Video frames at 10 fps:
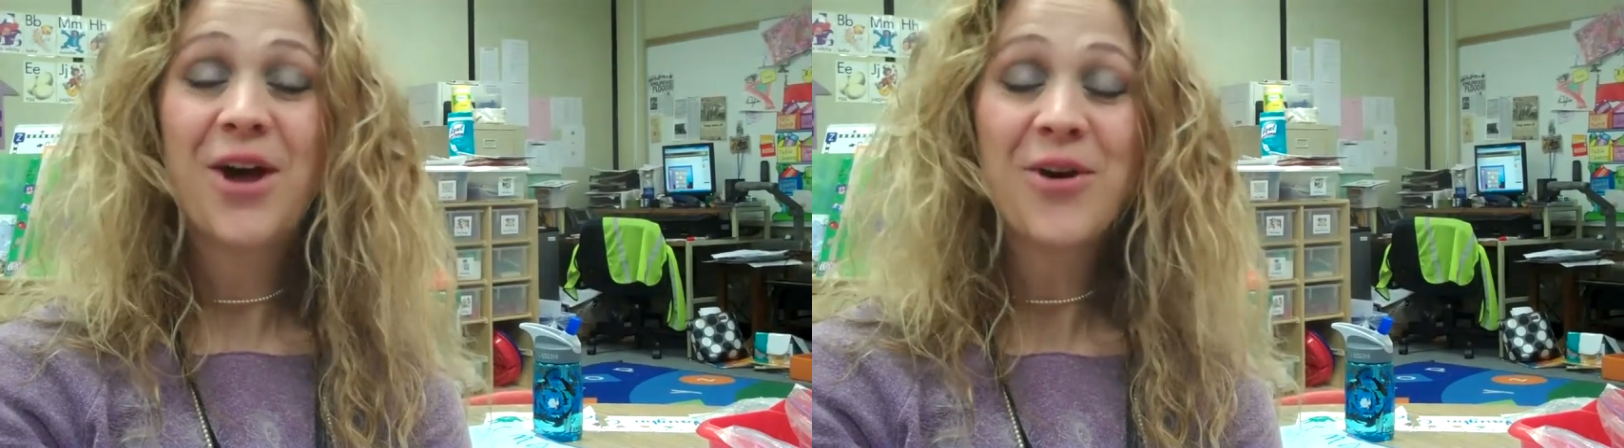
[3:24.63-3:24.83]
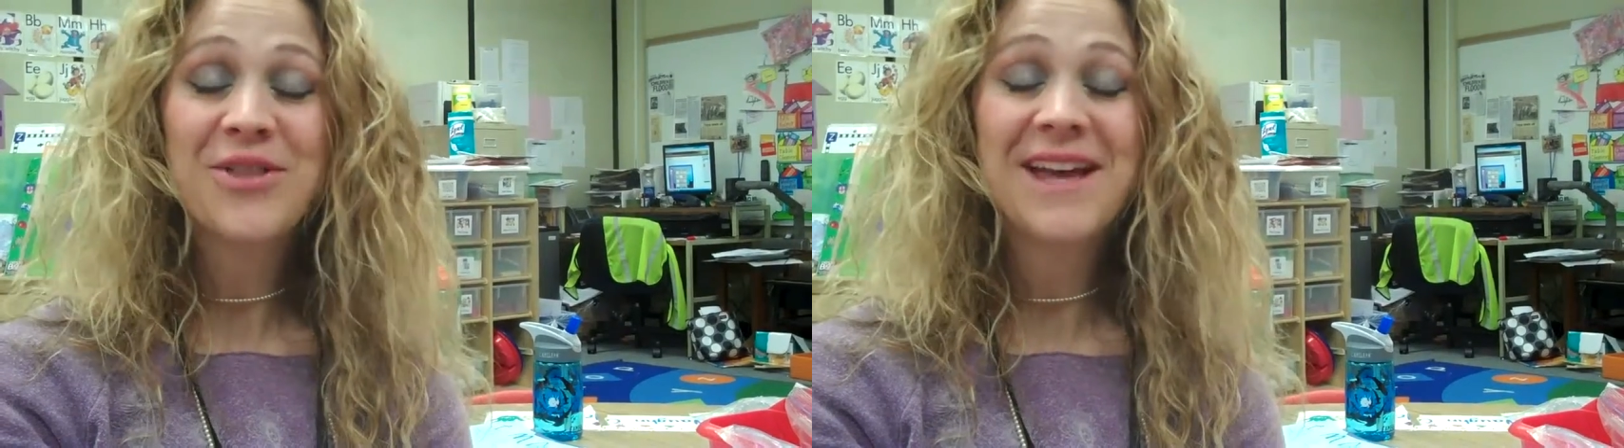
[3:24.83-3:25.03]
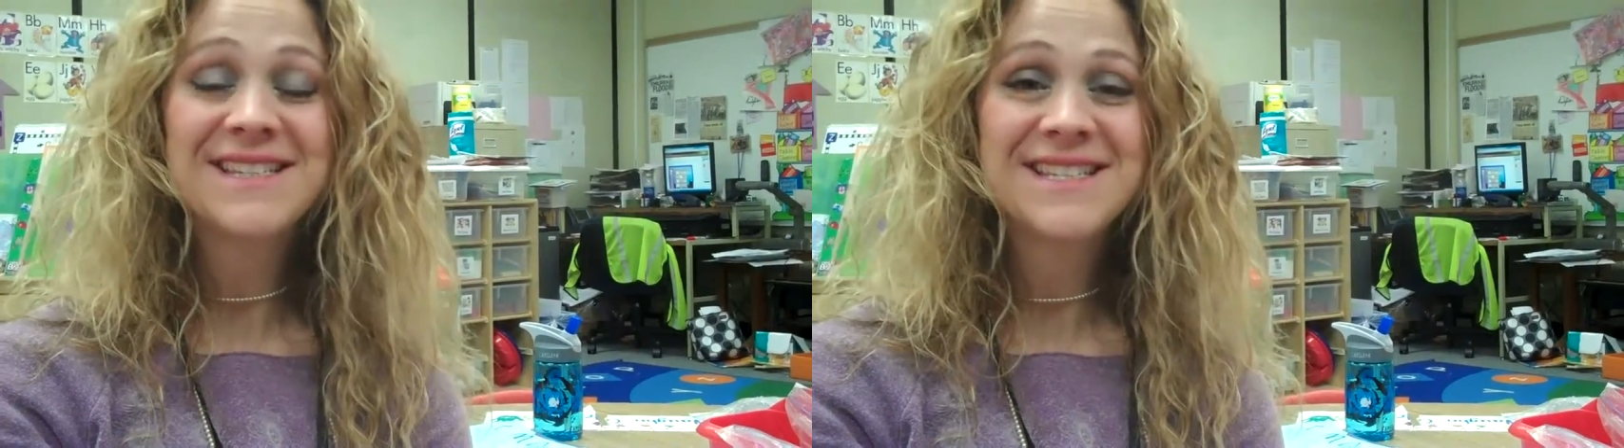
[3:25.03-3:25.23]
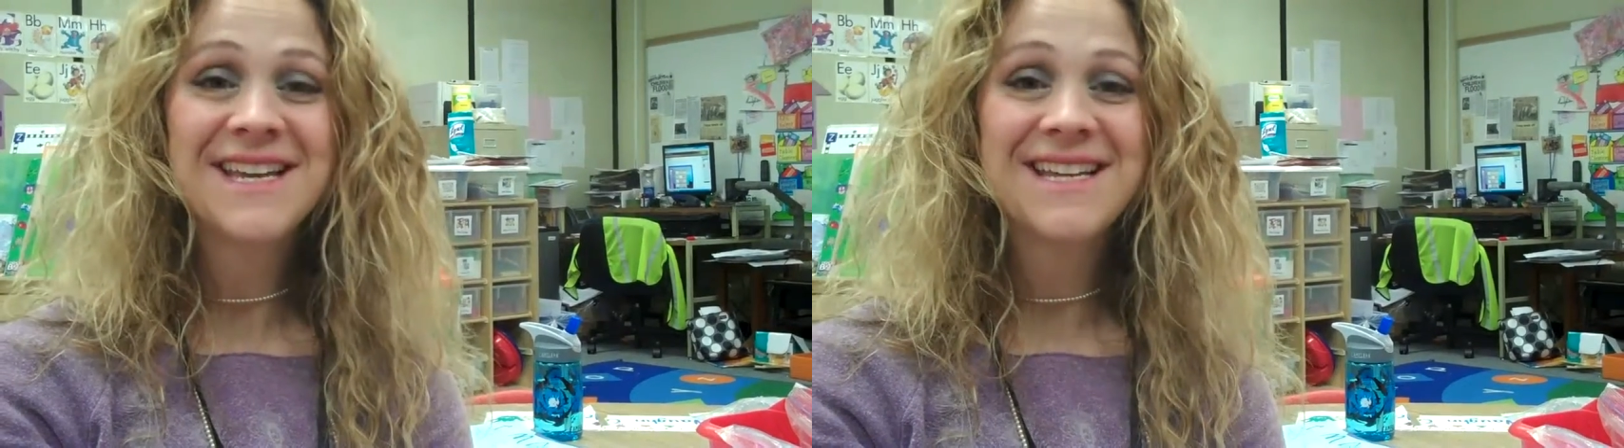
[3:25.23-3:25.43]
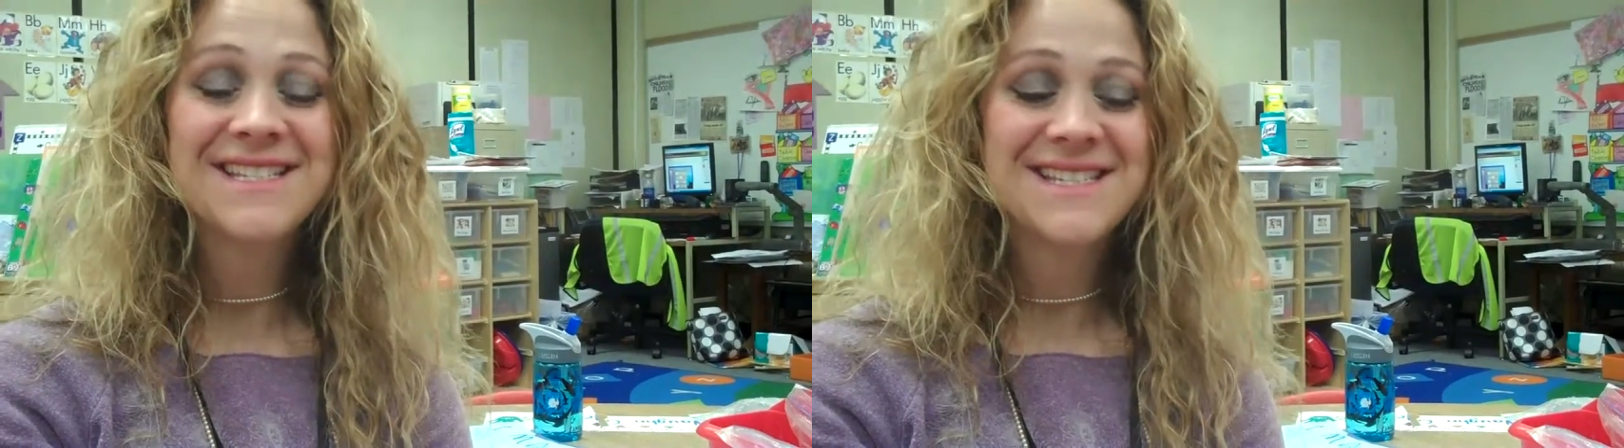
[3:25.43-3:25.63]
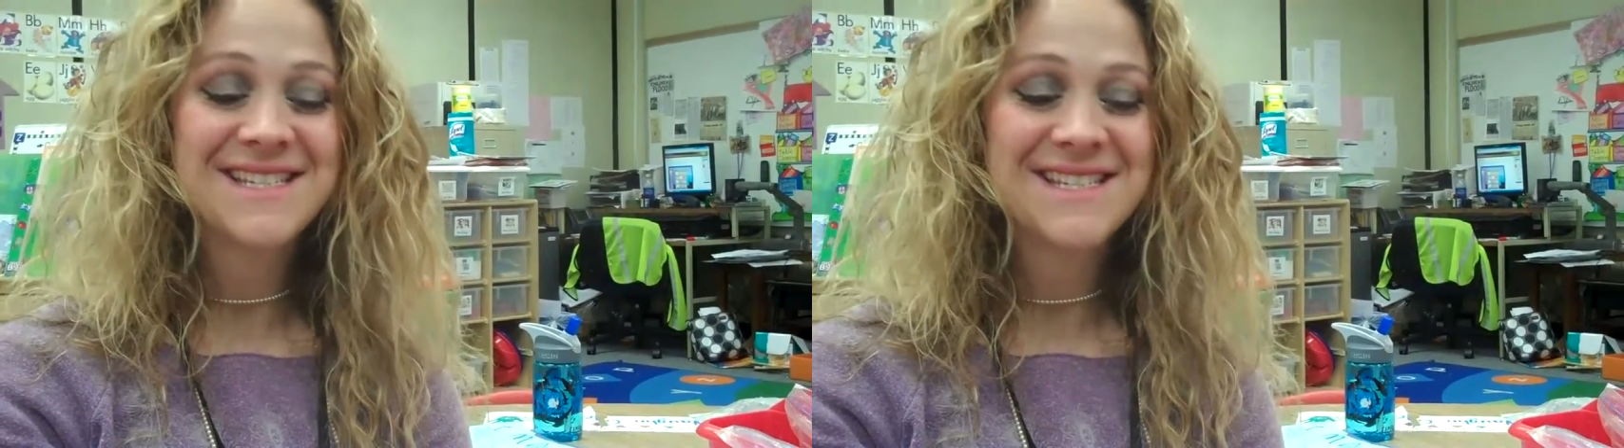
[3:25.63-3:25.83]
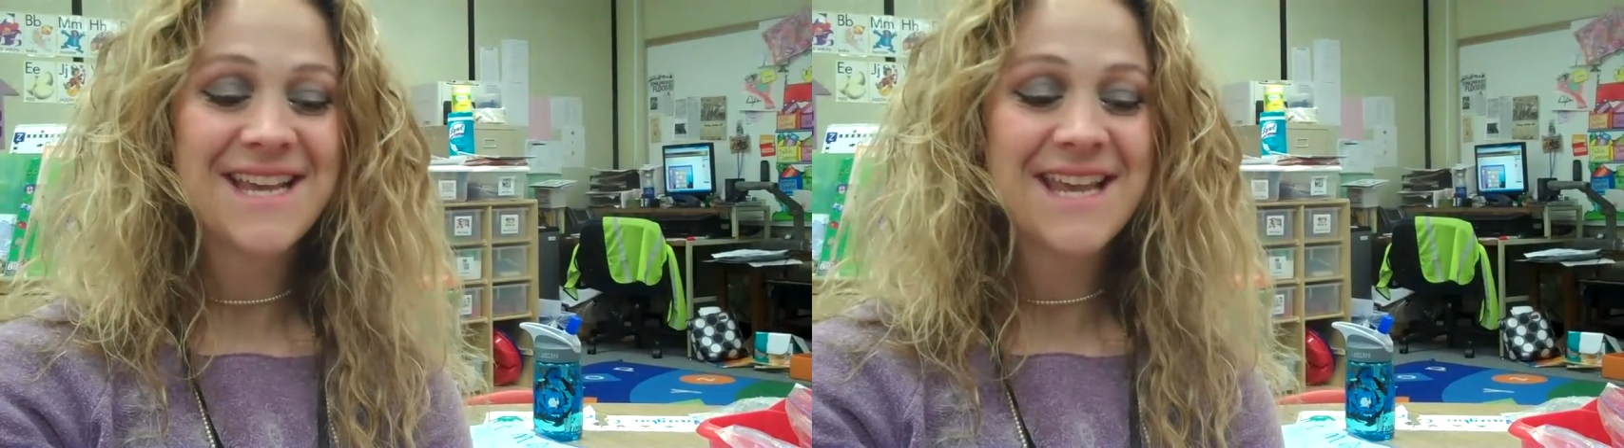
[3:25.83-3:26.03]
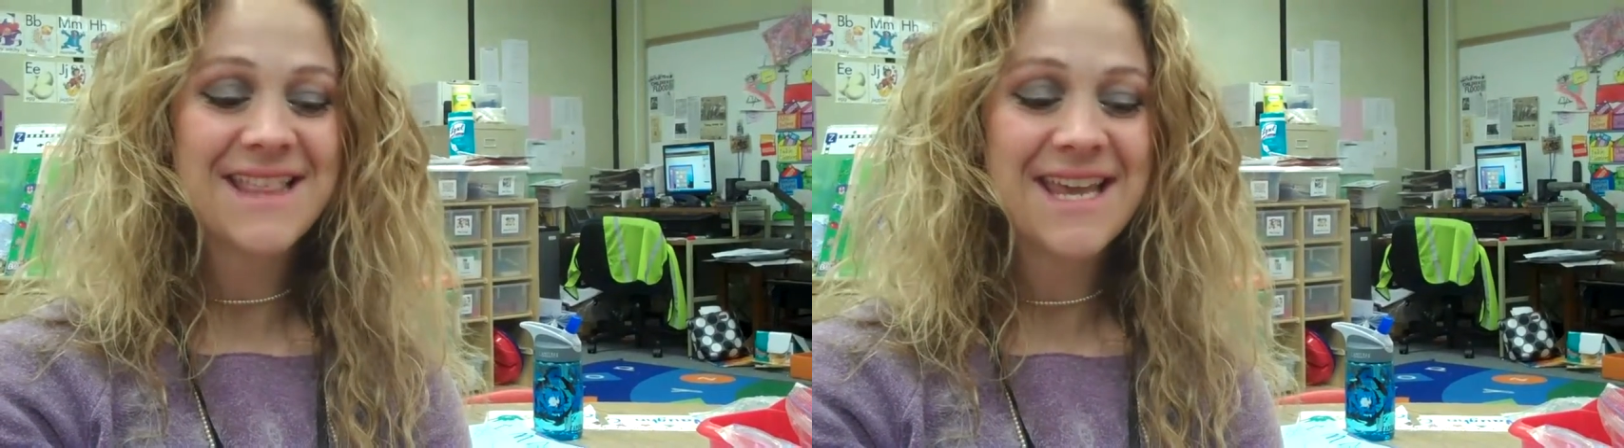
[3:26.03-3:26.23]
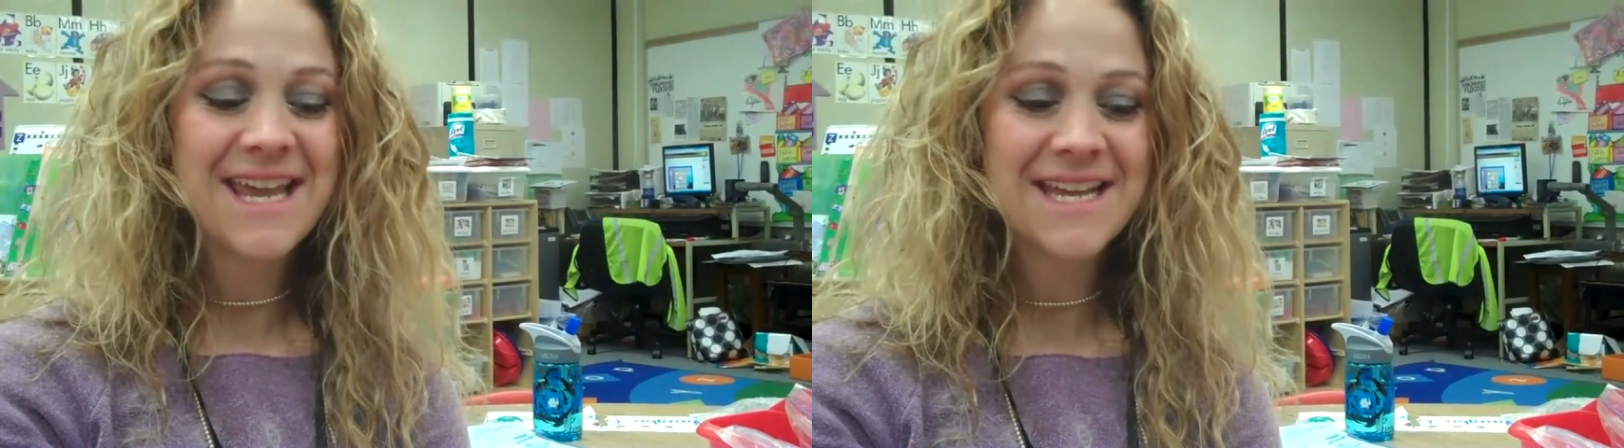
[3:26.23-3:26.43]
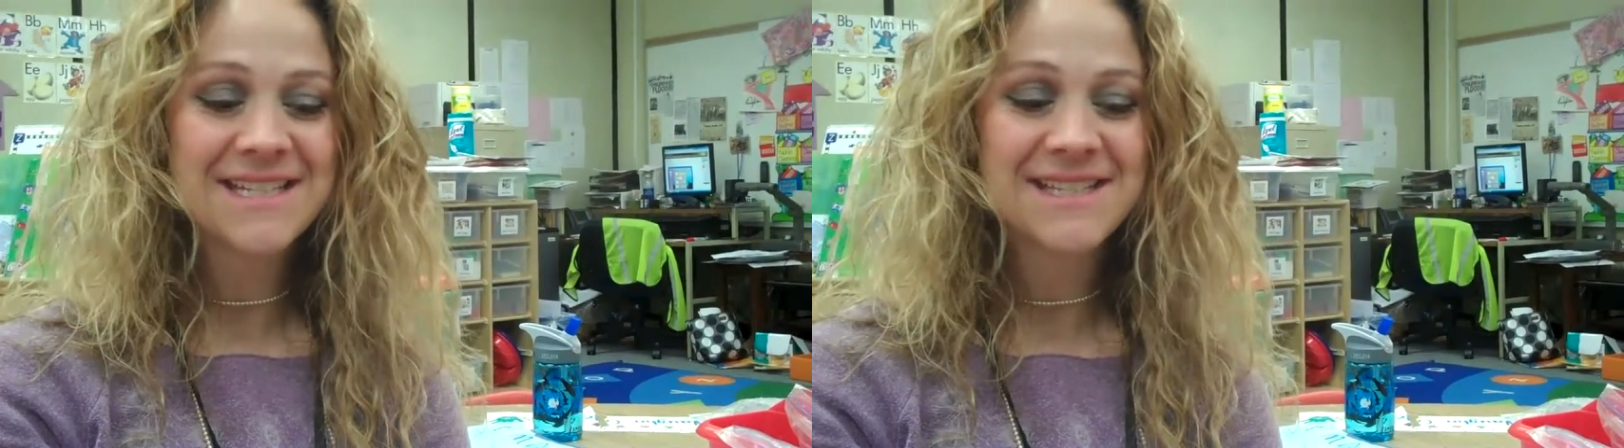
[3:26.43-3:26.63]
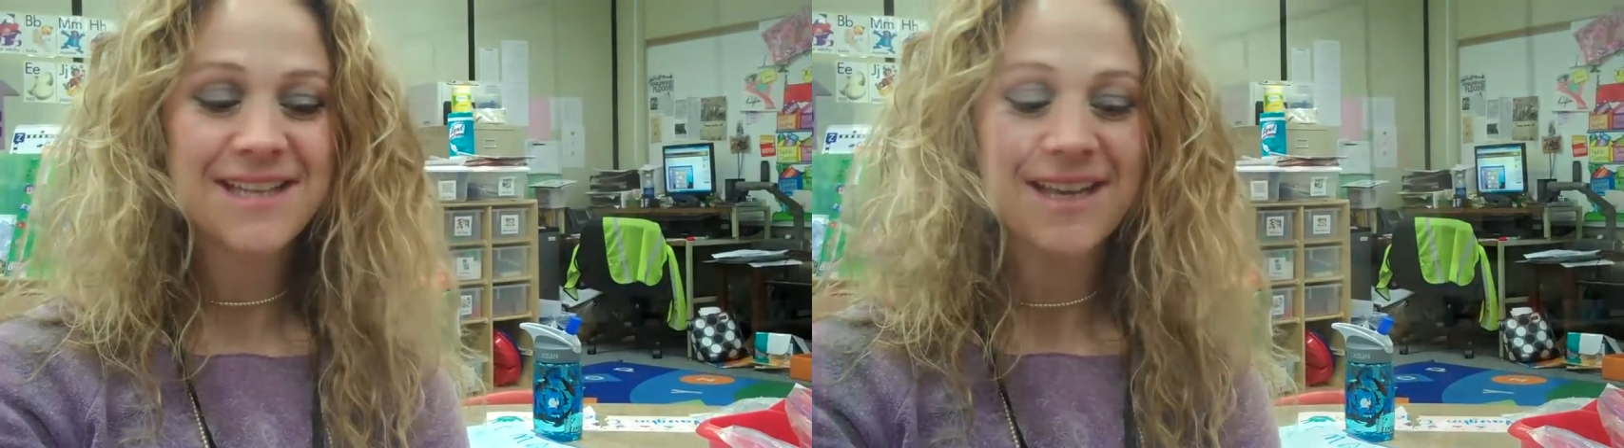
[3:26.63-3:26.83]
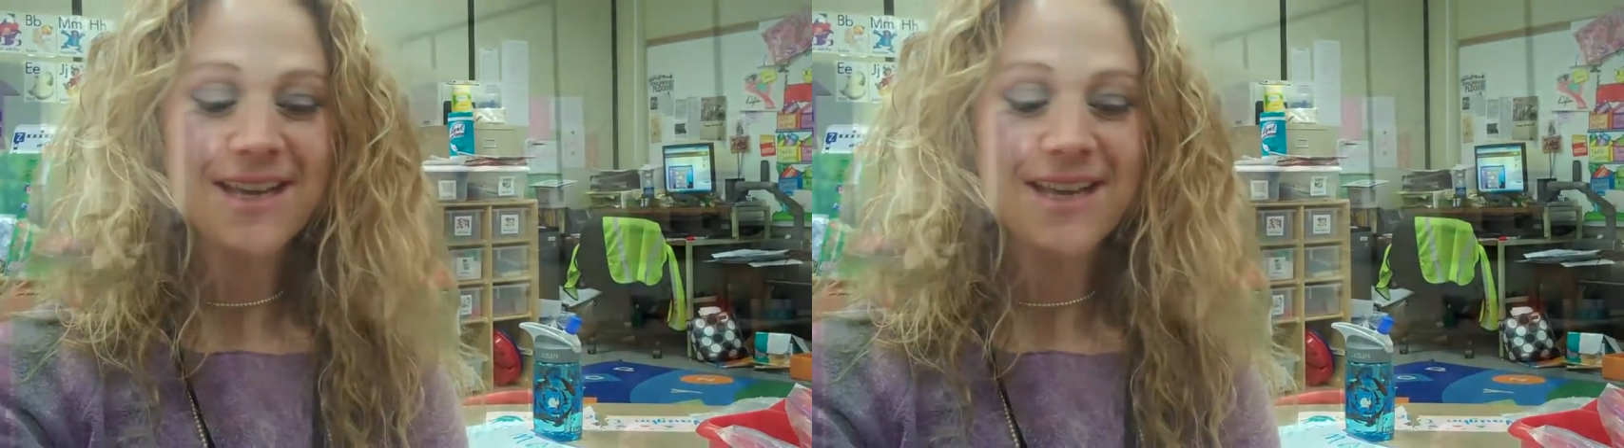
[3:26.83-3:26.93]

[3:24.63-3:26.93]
Oh, that's nice to say. Thanks.